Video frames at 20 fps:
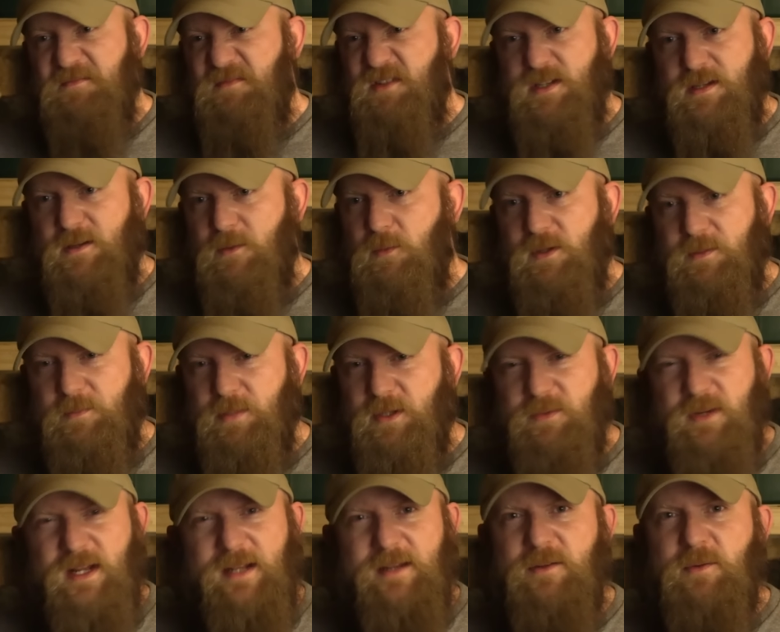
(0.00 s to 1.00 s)
still wouldn't be
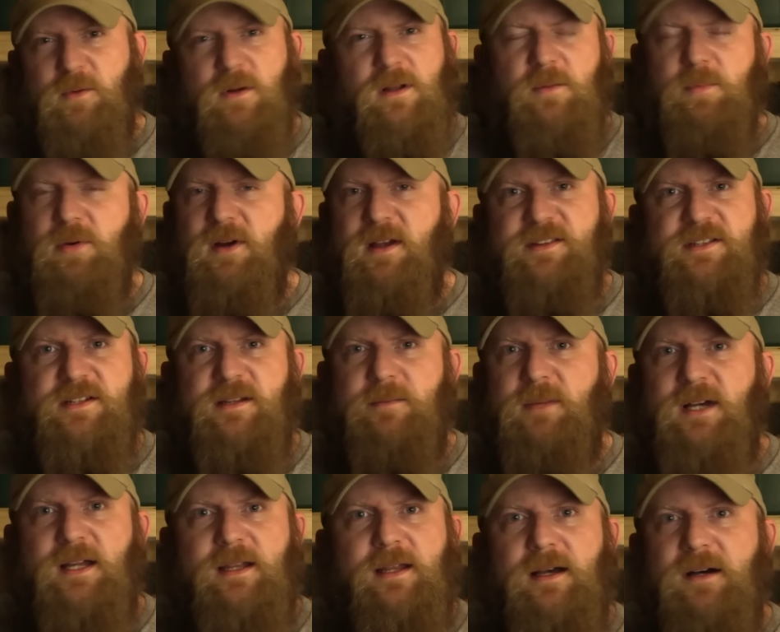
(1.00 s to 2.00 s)
ready to run a president
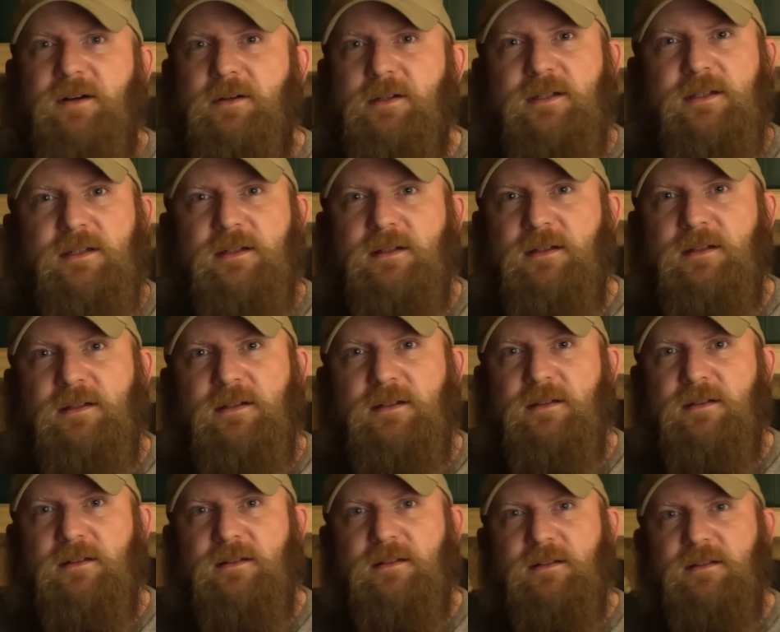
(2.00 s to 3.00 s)
by now.
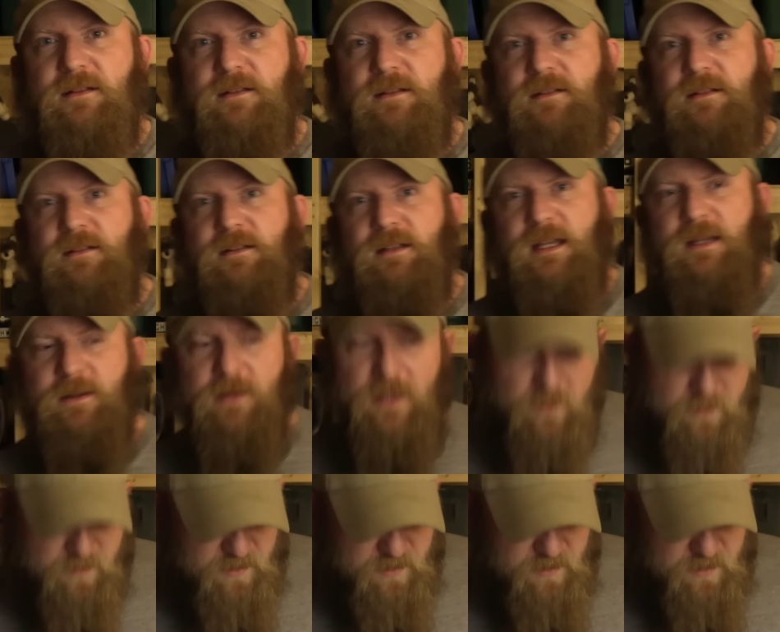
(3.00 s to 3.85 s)
It